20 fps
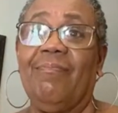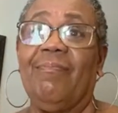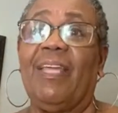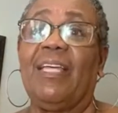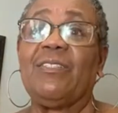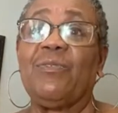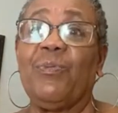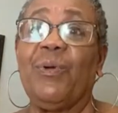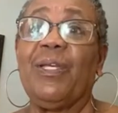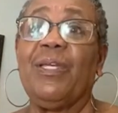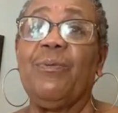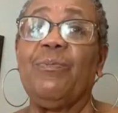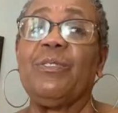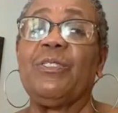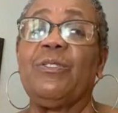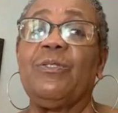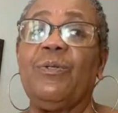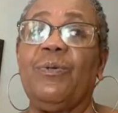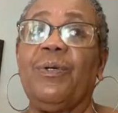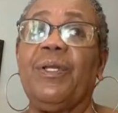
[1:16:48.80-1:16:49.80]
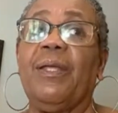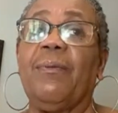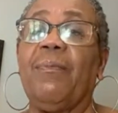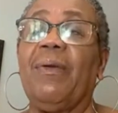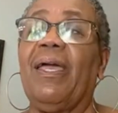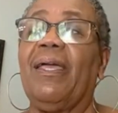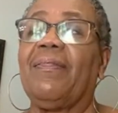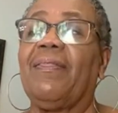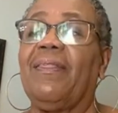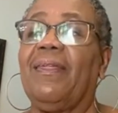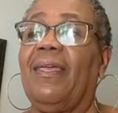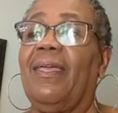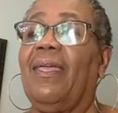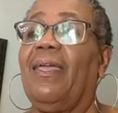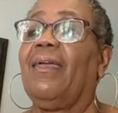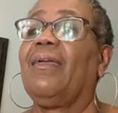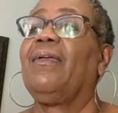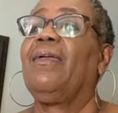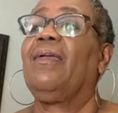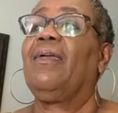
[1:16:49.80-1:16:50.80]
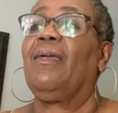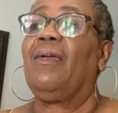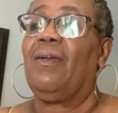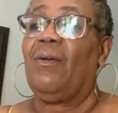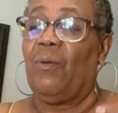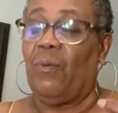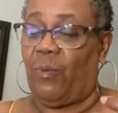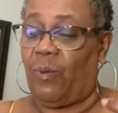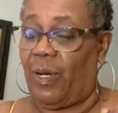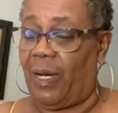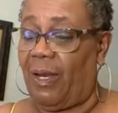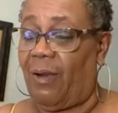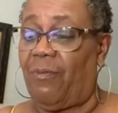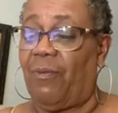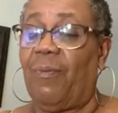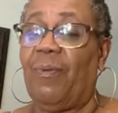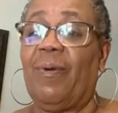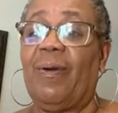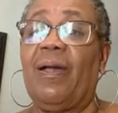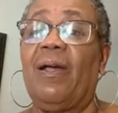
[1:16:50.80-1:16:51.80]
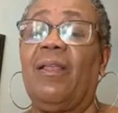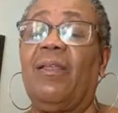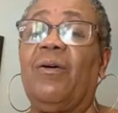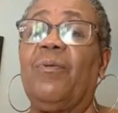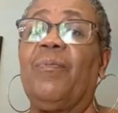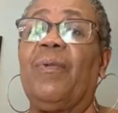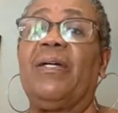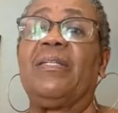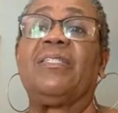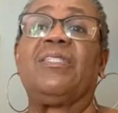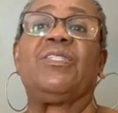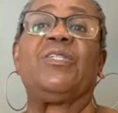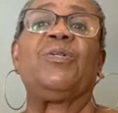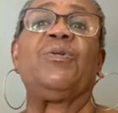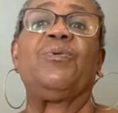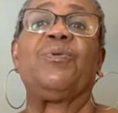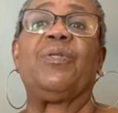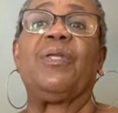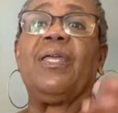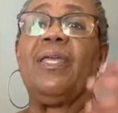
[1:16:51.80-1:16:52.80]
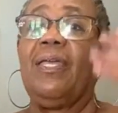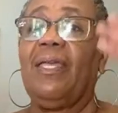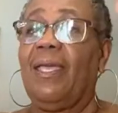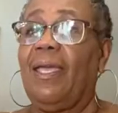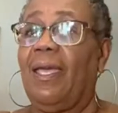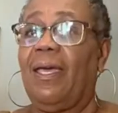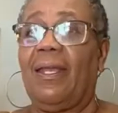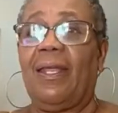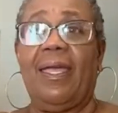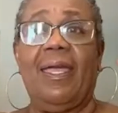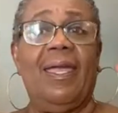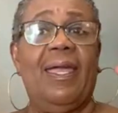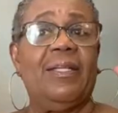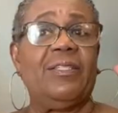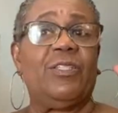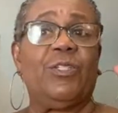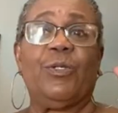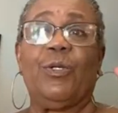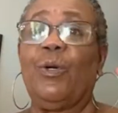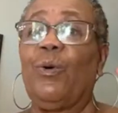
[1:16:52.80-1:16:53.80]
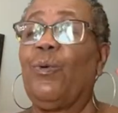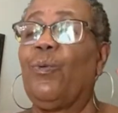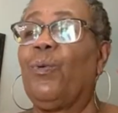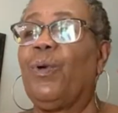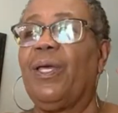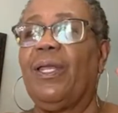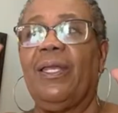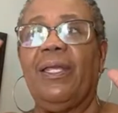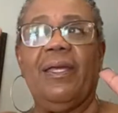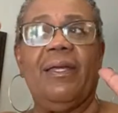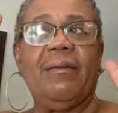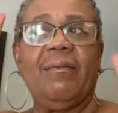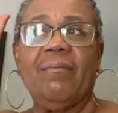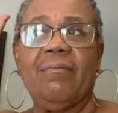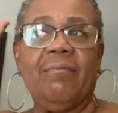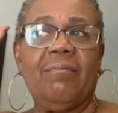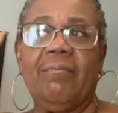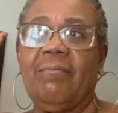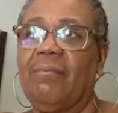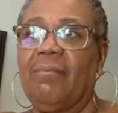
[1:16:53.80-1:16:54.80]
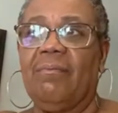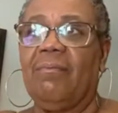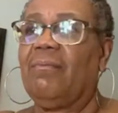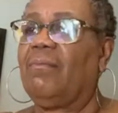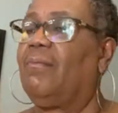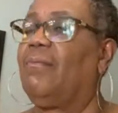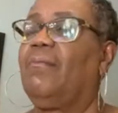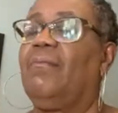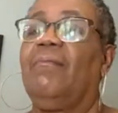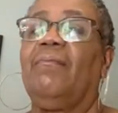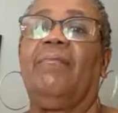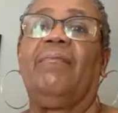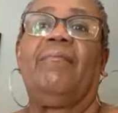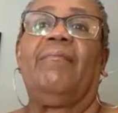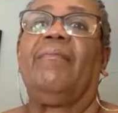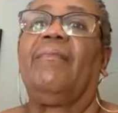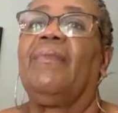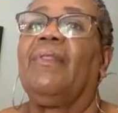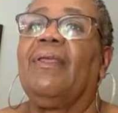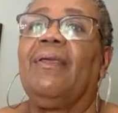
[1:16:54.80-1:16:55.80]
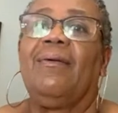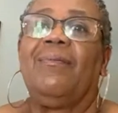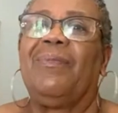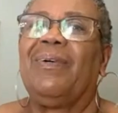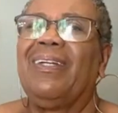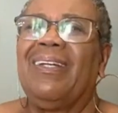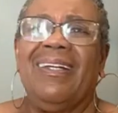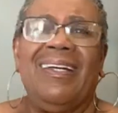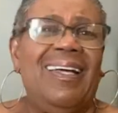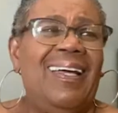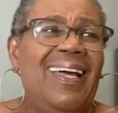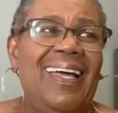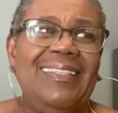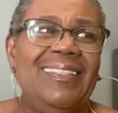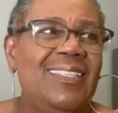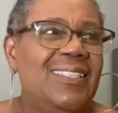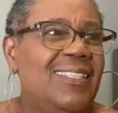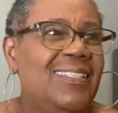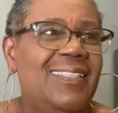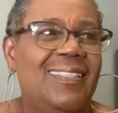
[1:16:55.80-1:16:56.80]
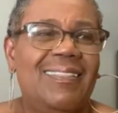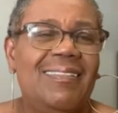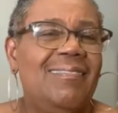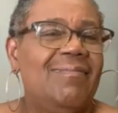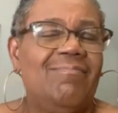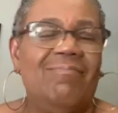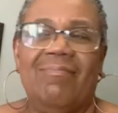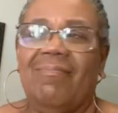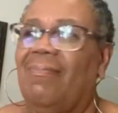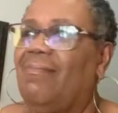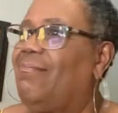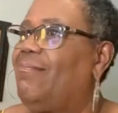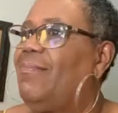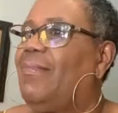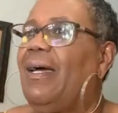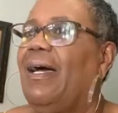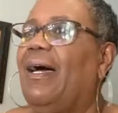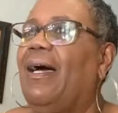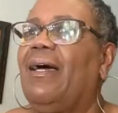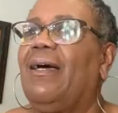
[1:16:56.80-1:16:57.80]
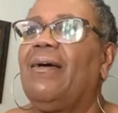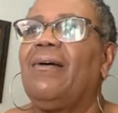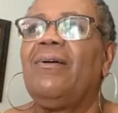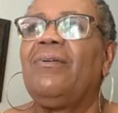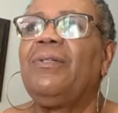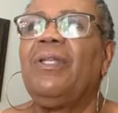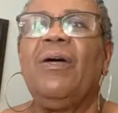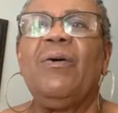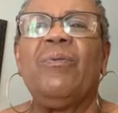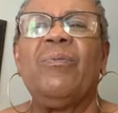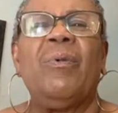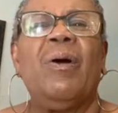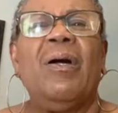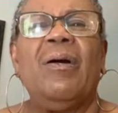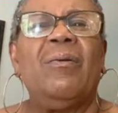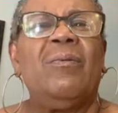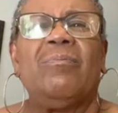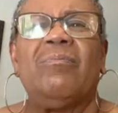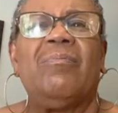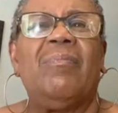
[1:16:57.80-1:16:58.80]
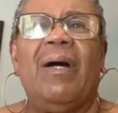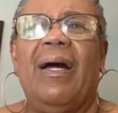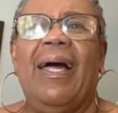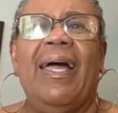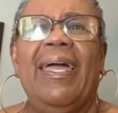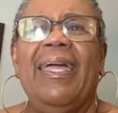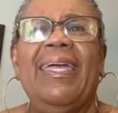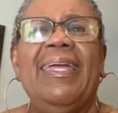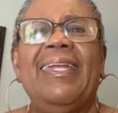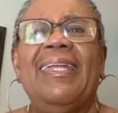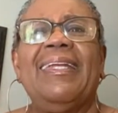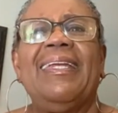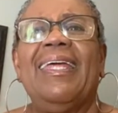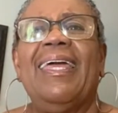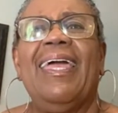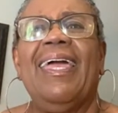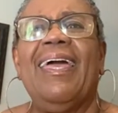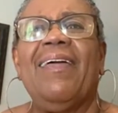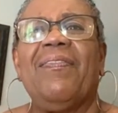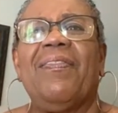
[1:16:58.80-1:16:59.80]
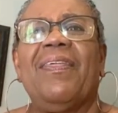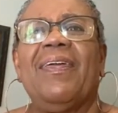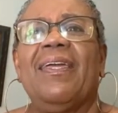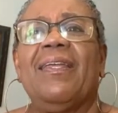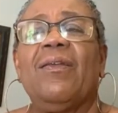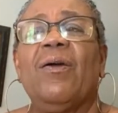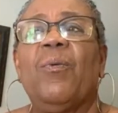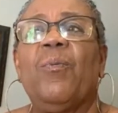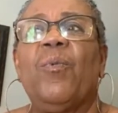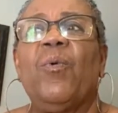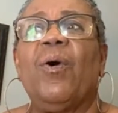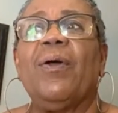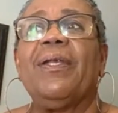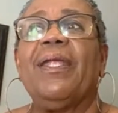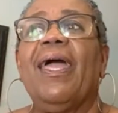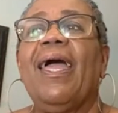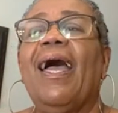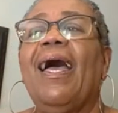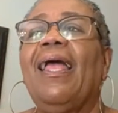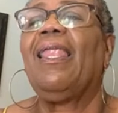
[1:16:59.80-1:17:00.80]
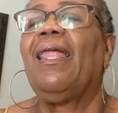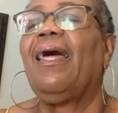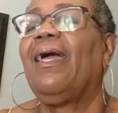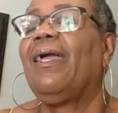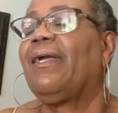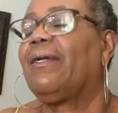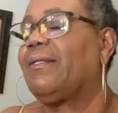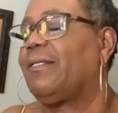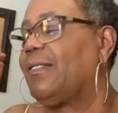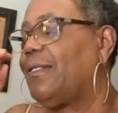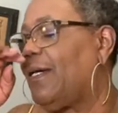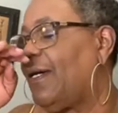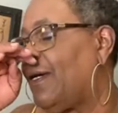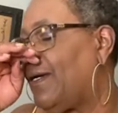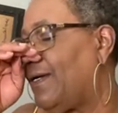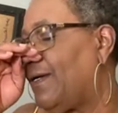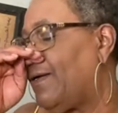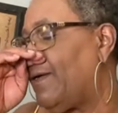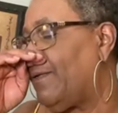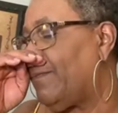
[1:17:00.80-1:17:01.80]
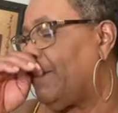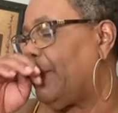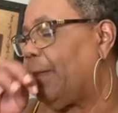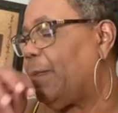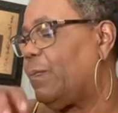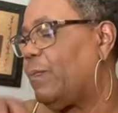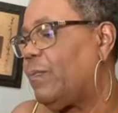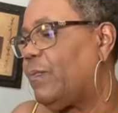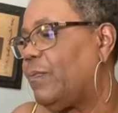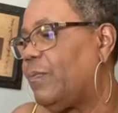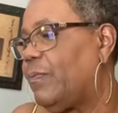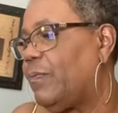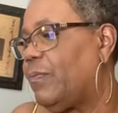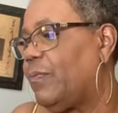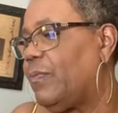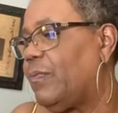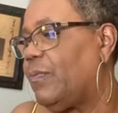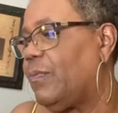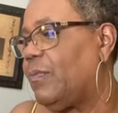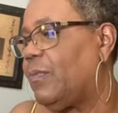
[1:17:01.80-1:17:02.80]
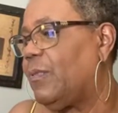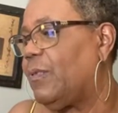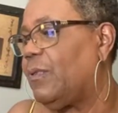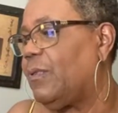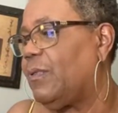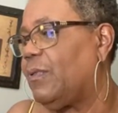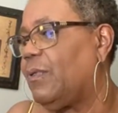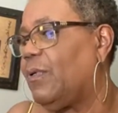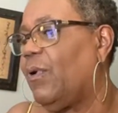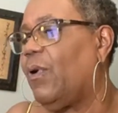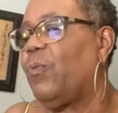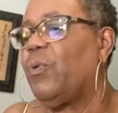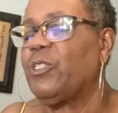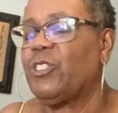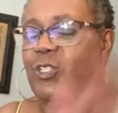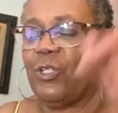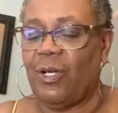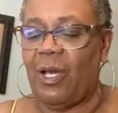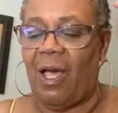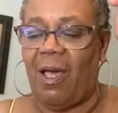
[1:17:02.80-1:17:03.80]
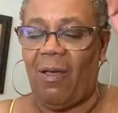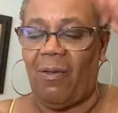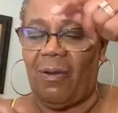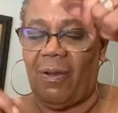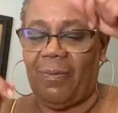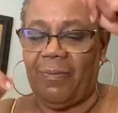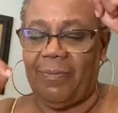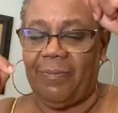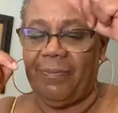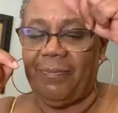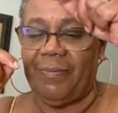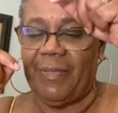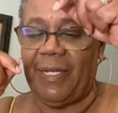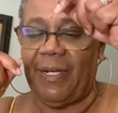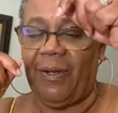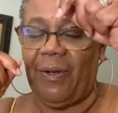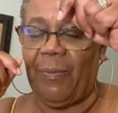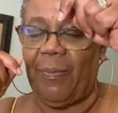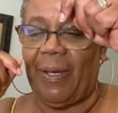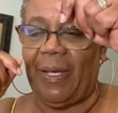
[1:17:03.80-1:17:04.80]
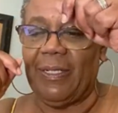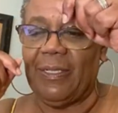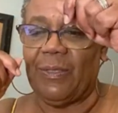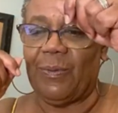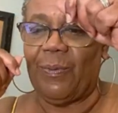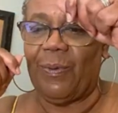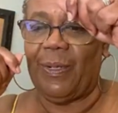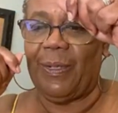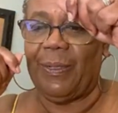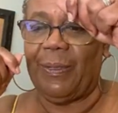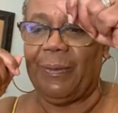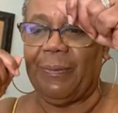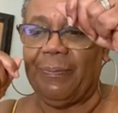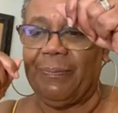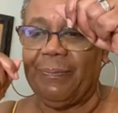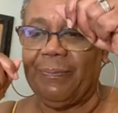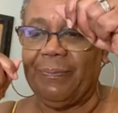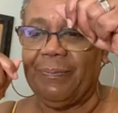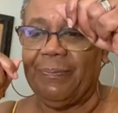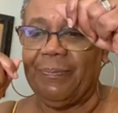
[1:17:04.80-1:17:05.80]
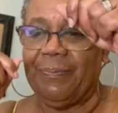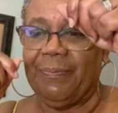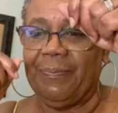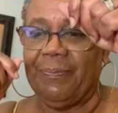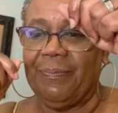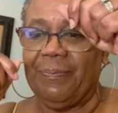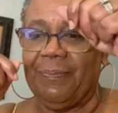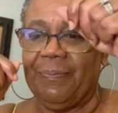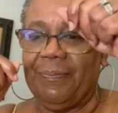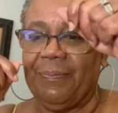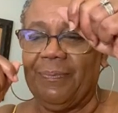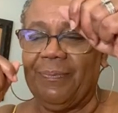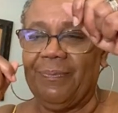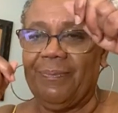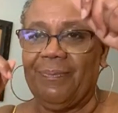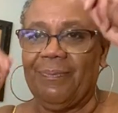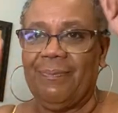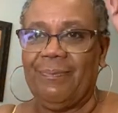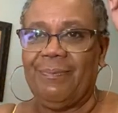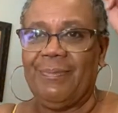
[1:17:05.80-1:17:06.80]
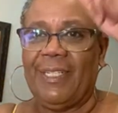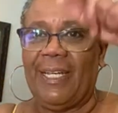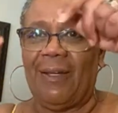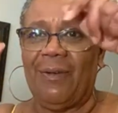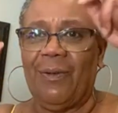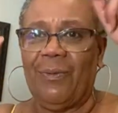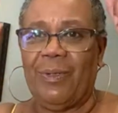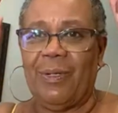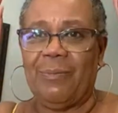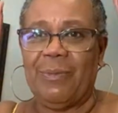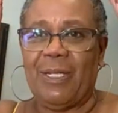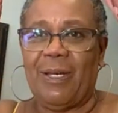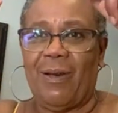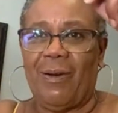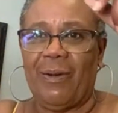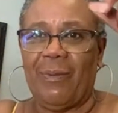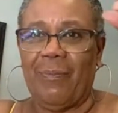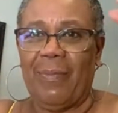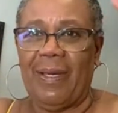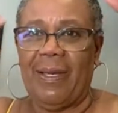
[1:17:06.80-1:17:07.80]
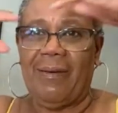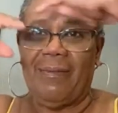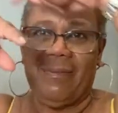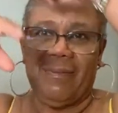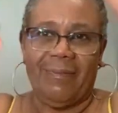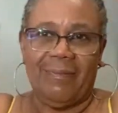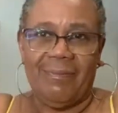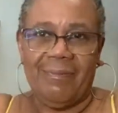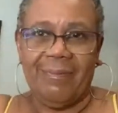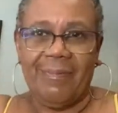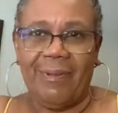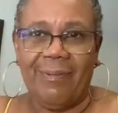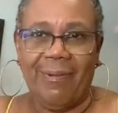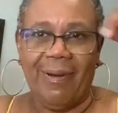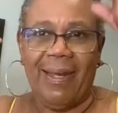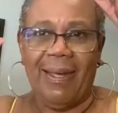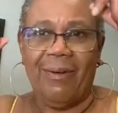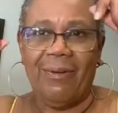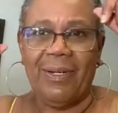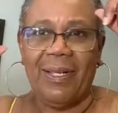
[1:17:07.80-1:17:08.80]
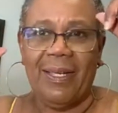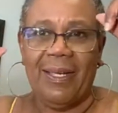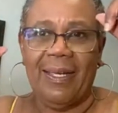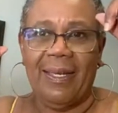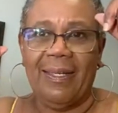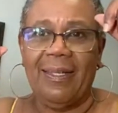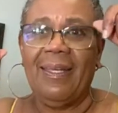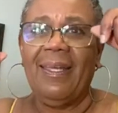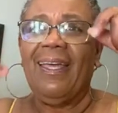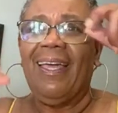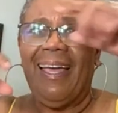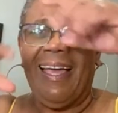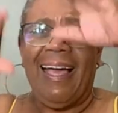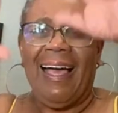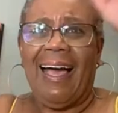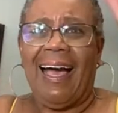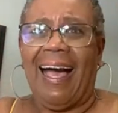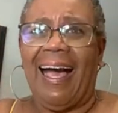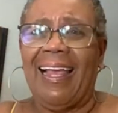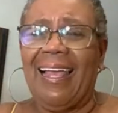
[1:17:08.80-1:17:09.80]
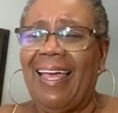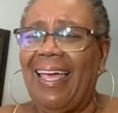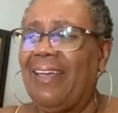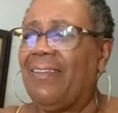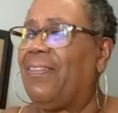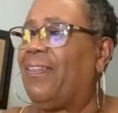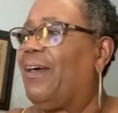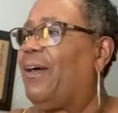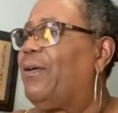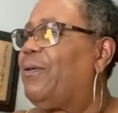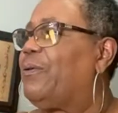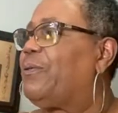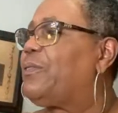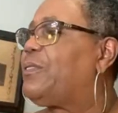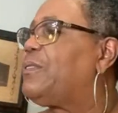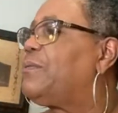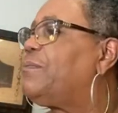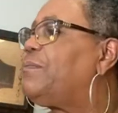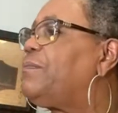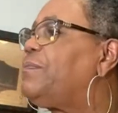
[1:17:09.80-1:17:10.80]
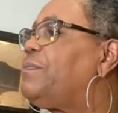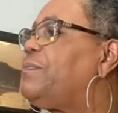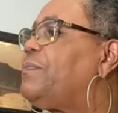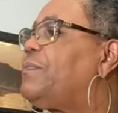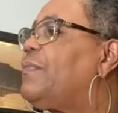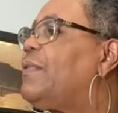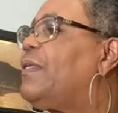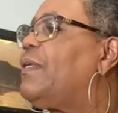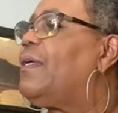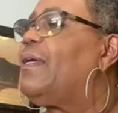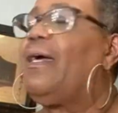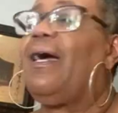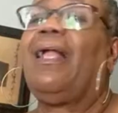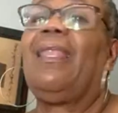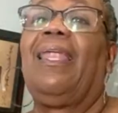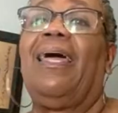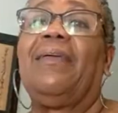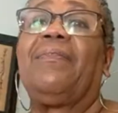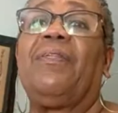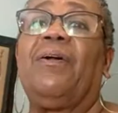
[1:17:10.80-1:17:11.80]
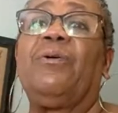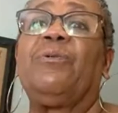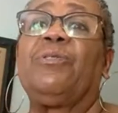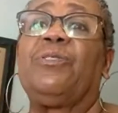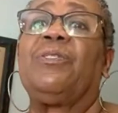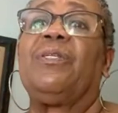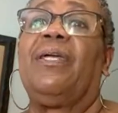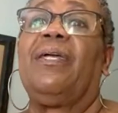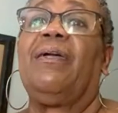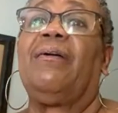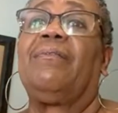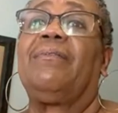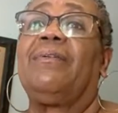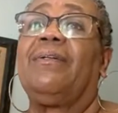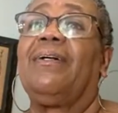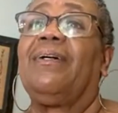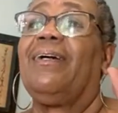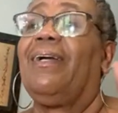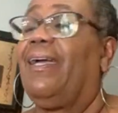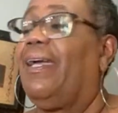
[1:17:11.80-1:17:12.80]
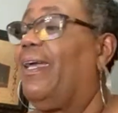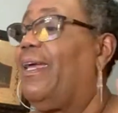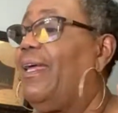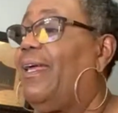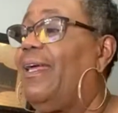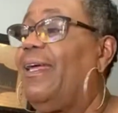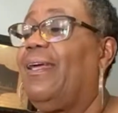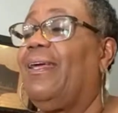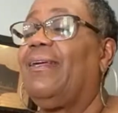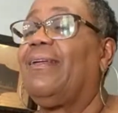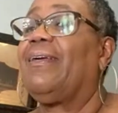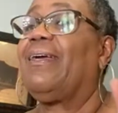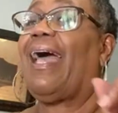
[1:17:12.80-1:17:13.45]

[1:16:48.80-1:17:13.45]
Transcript: that's what he was doing it back then. Whatever color my suit, he had a hat to go with it. But I, I just, I don't know. I ain't in the hat thing no more. Now, like the, uh, Lord, what you call them that everybody's wearing? Y'all know what I'm talking about. The round hat. I like those. I like those now. And